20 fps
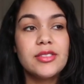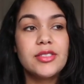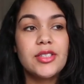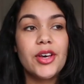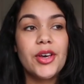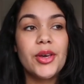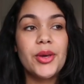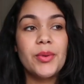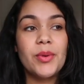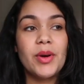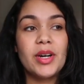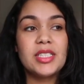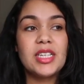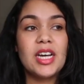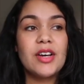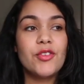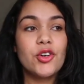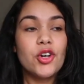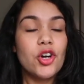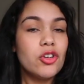So I'd
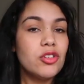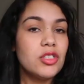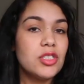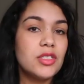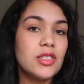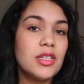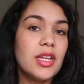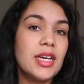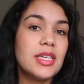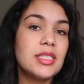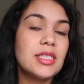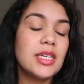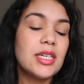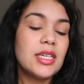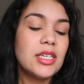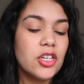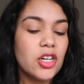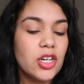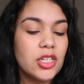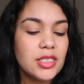have a constant
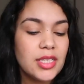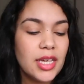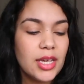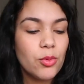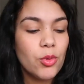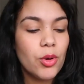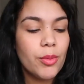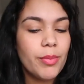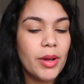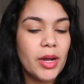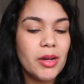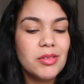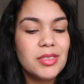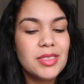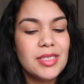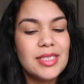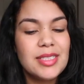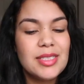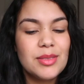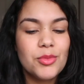headache. I'd take one
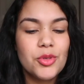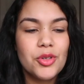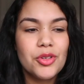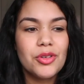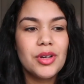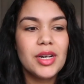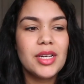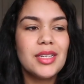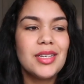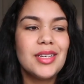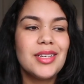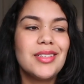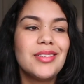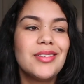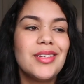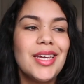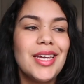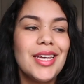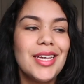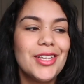paracetamol and
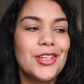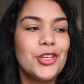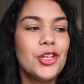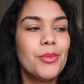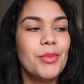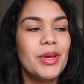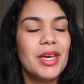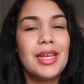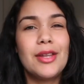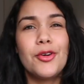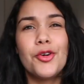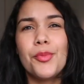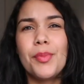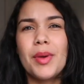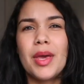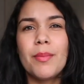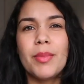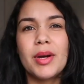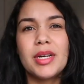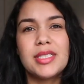it, it'd numb it a little
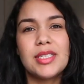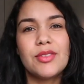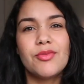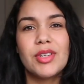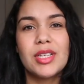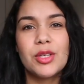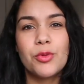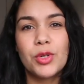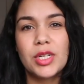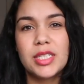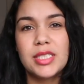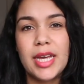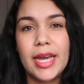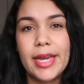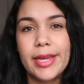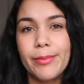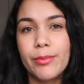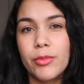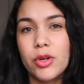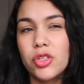bit, but I didn't really want to
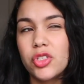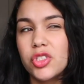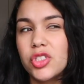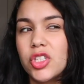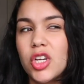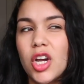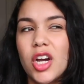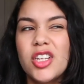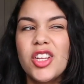take much.